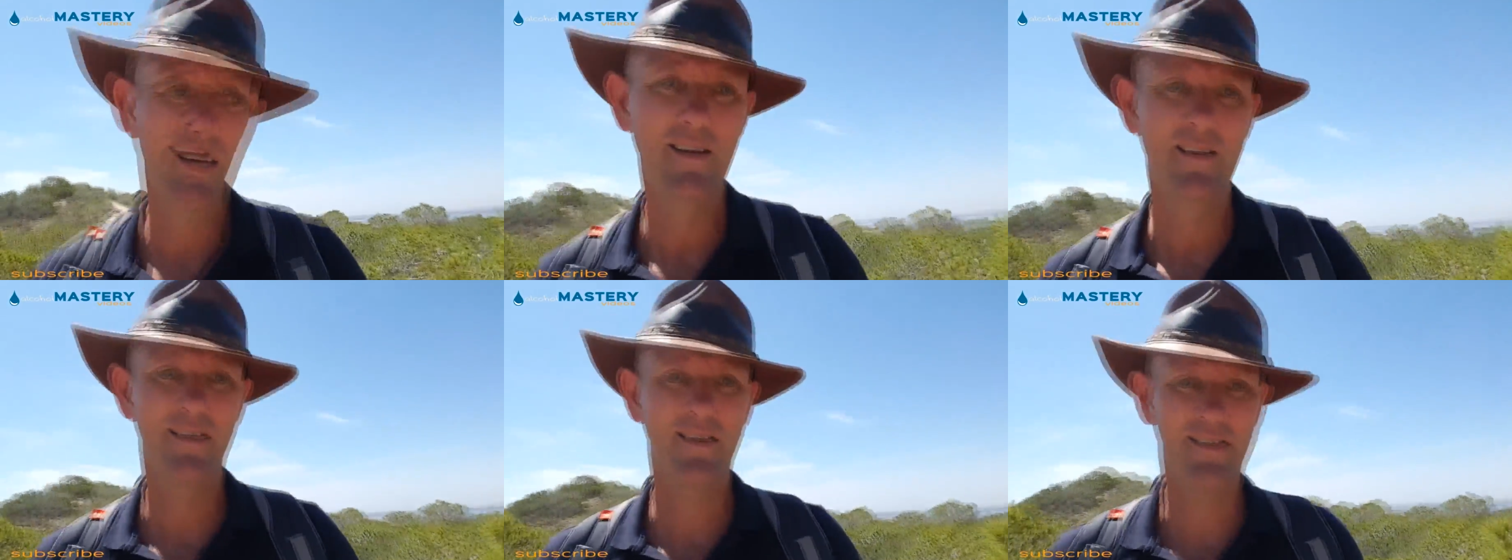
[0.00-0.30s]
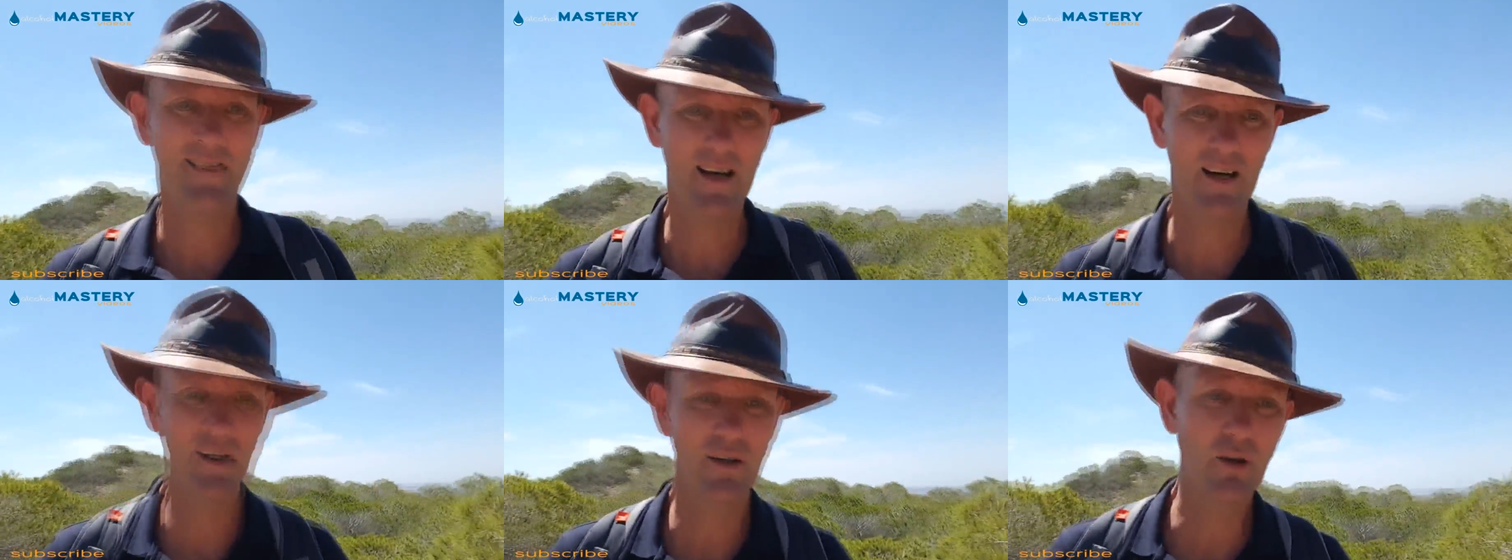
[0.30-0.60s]
to
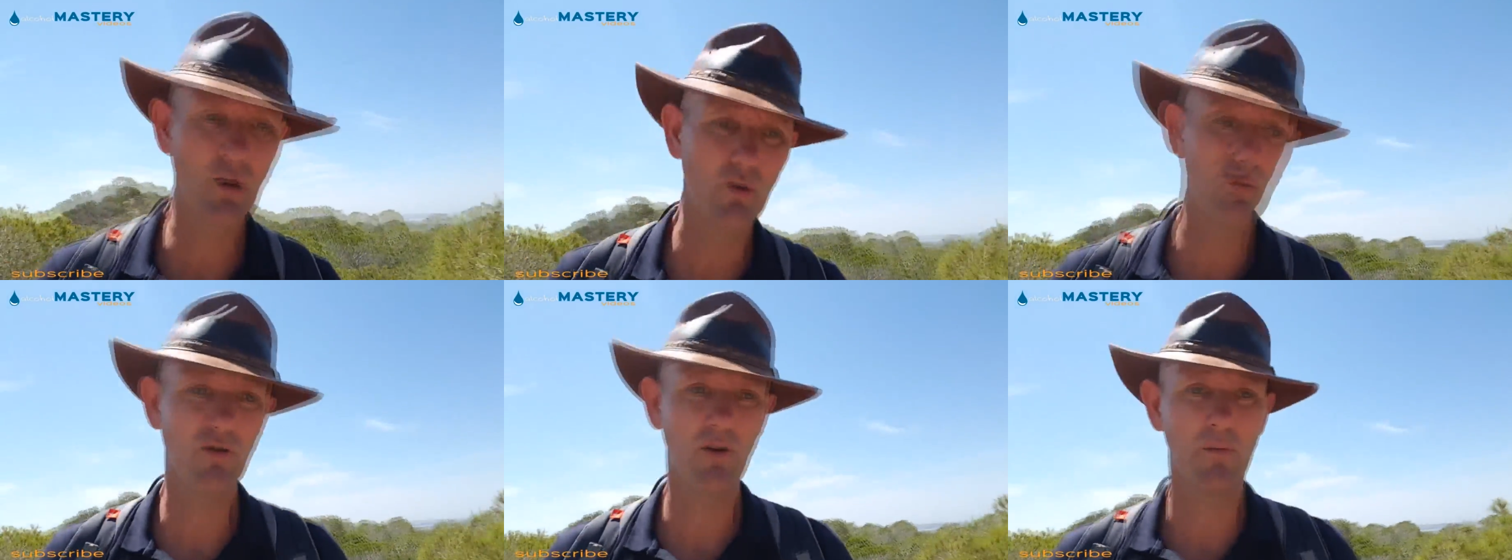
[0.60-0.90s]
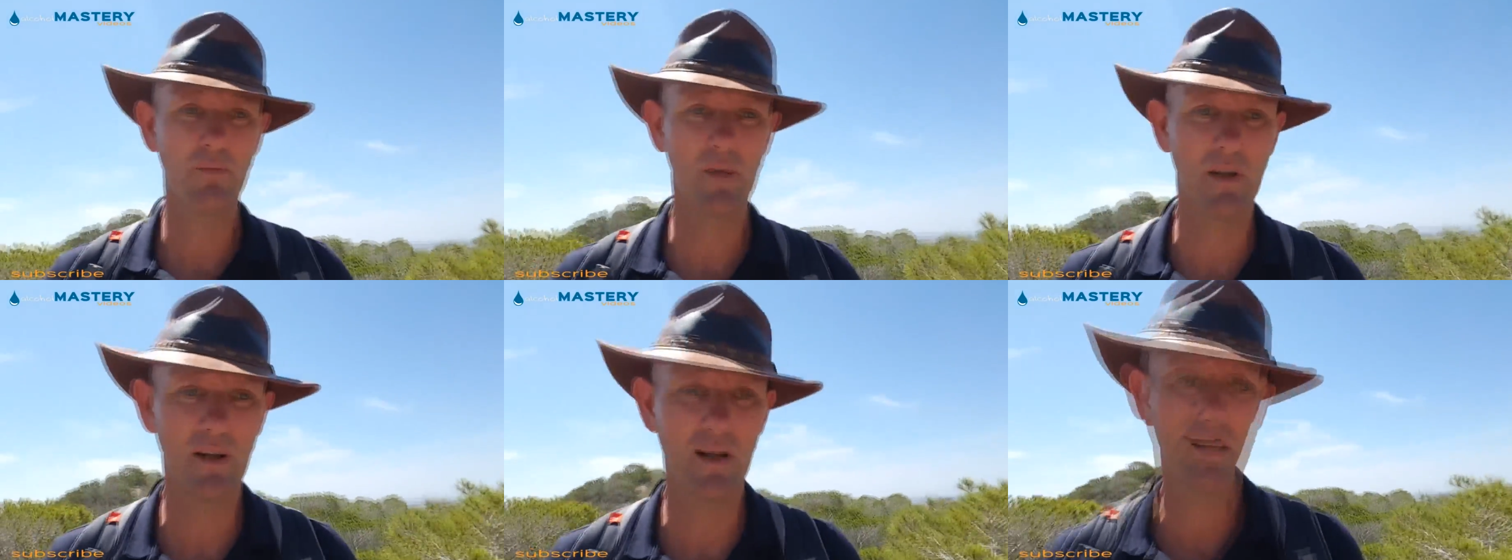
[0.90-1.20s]
tell you
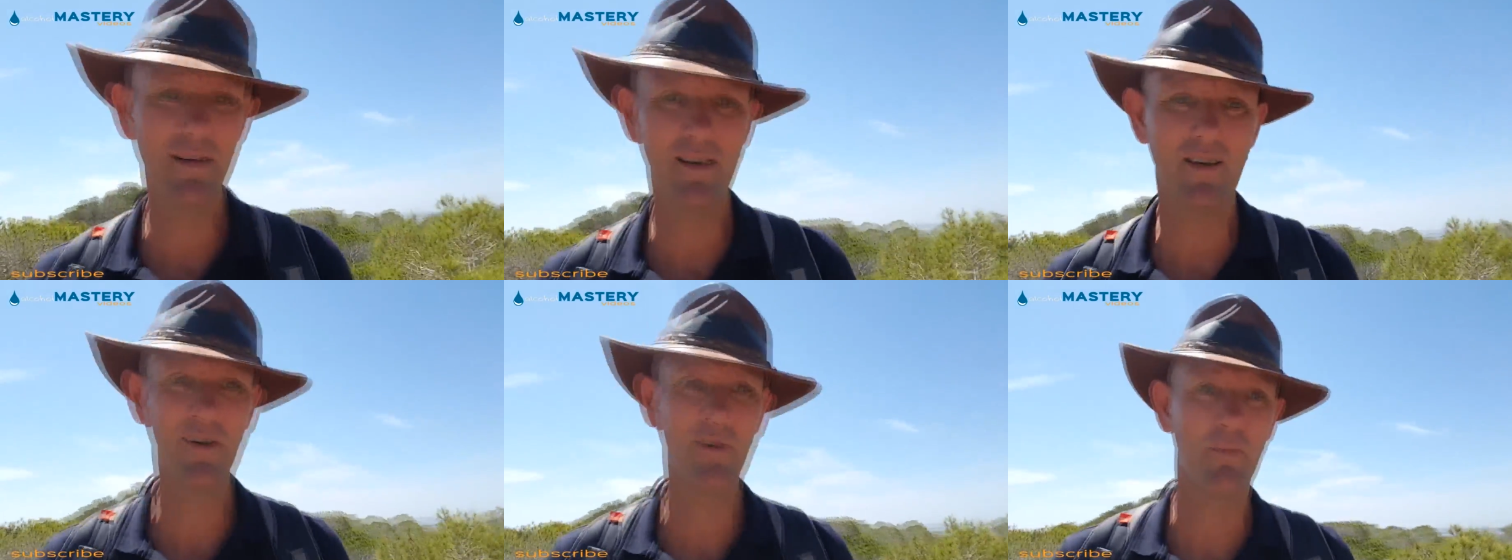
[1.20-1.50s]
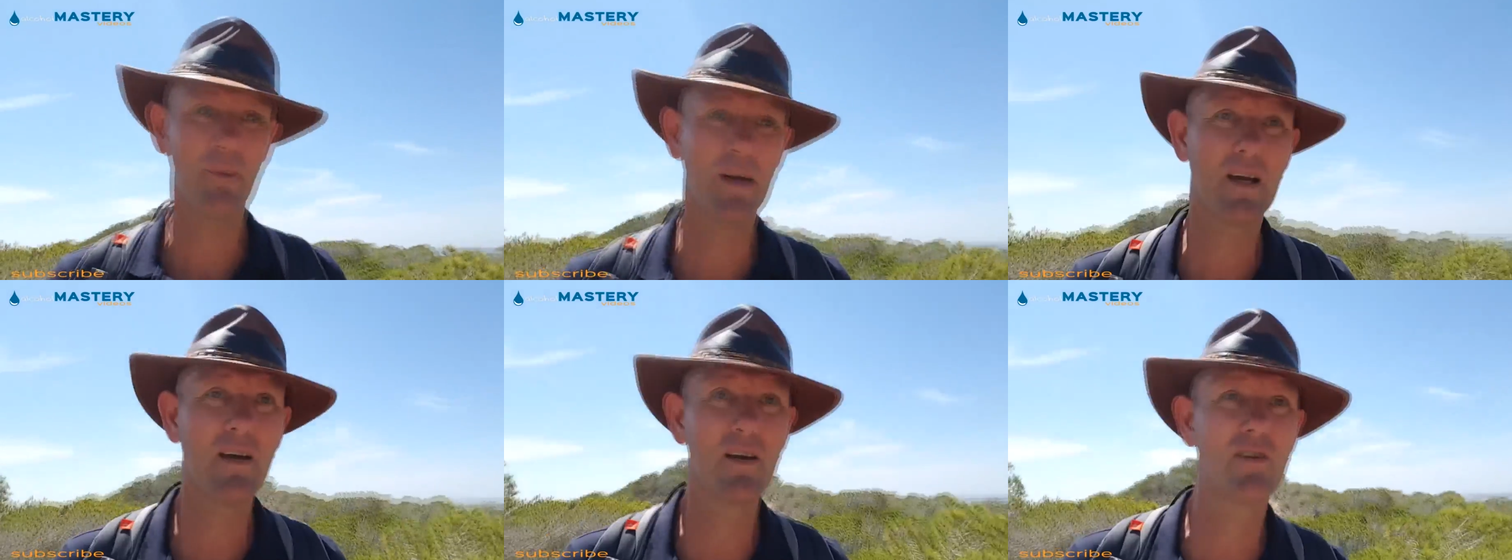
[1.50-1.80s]
something like this?
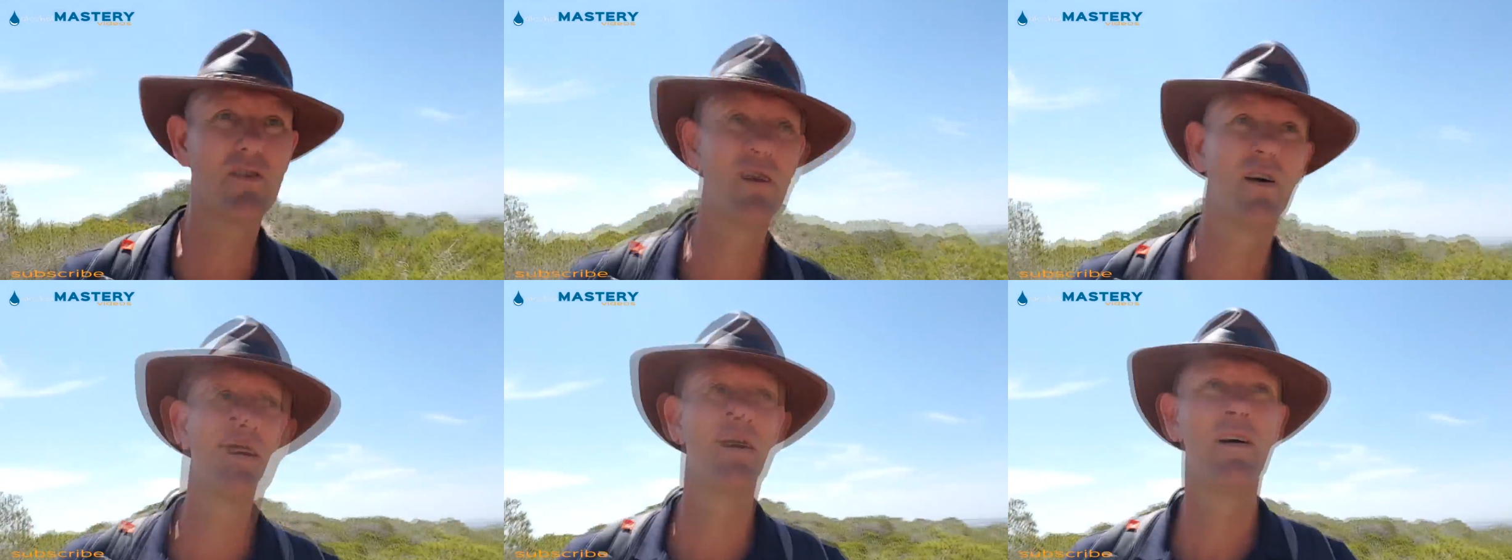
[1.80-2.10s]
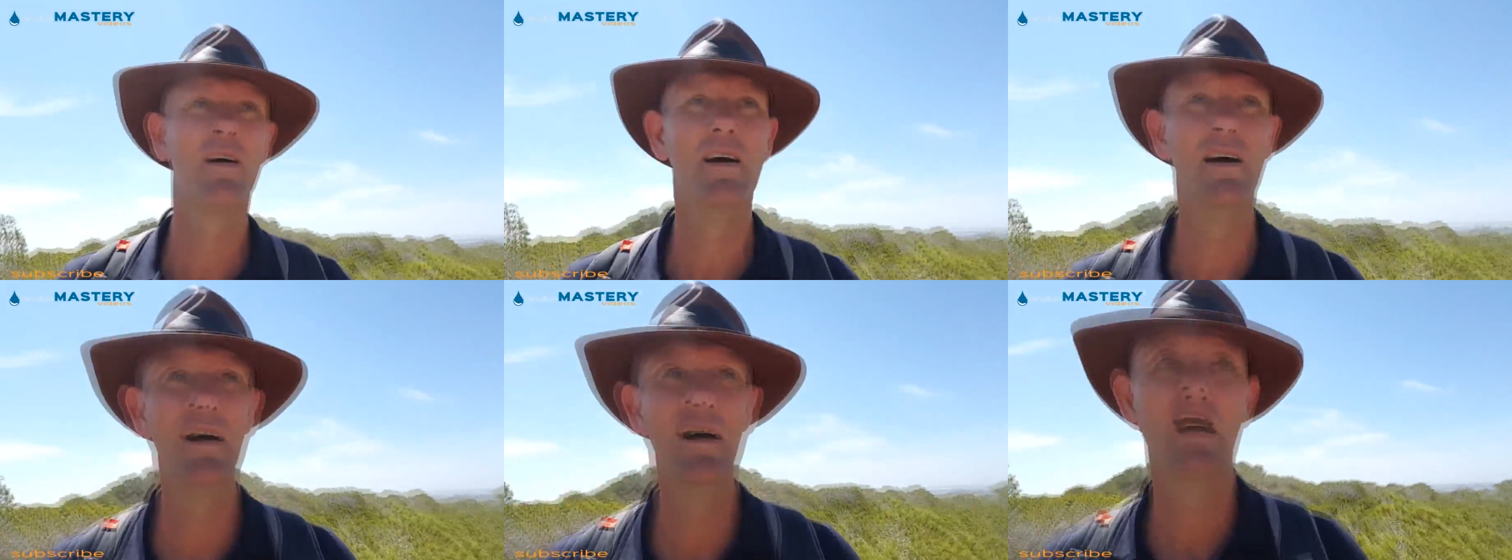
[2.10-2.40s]
Because
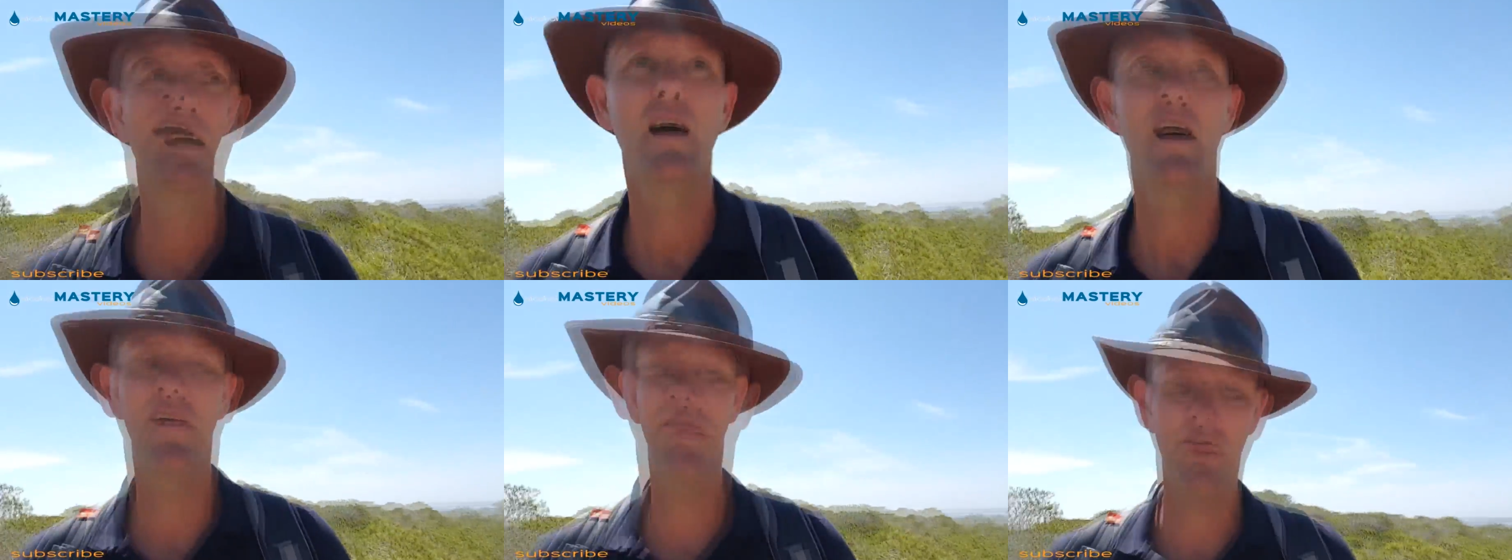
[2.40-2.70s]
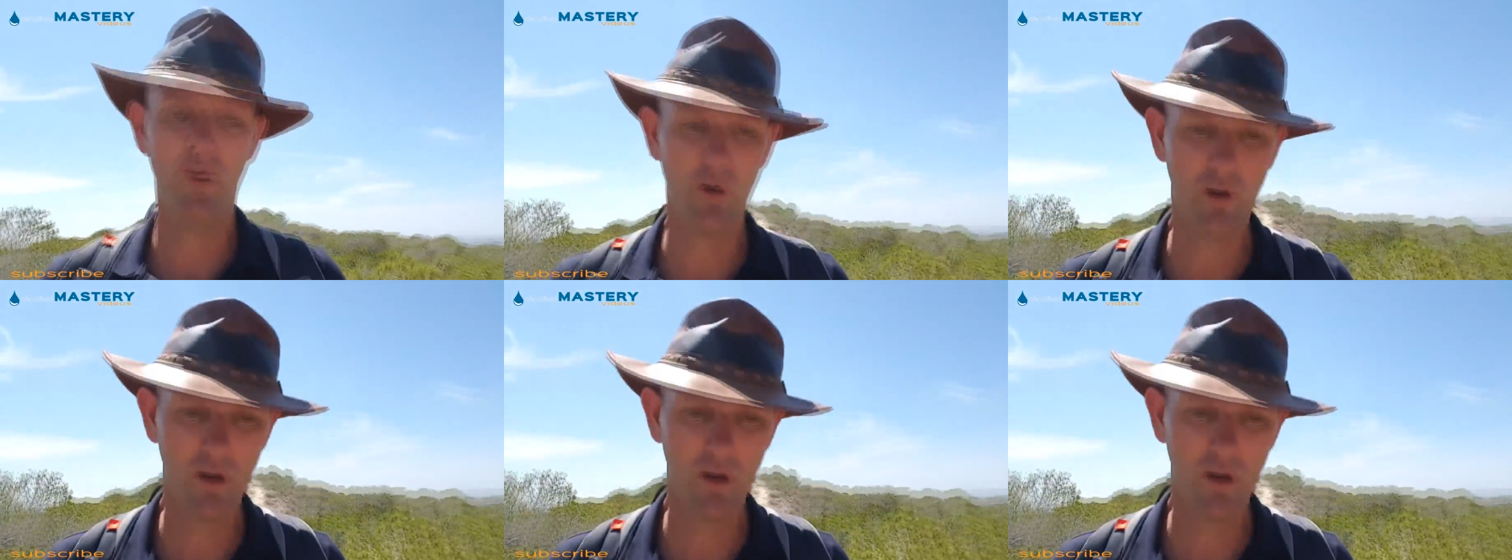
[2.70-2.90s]
if you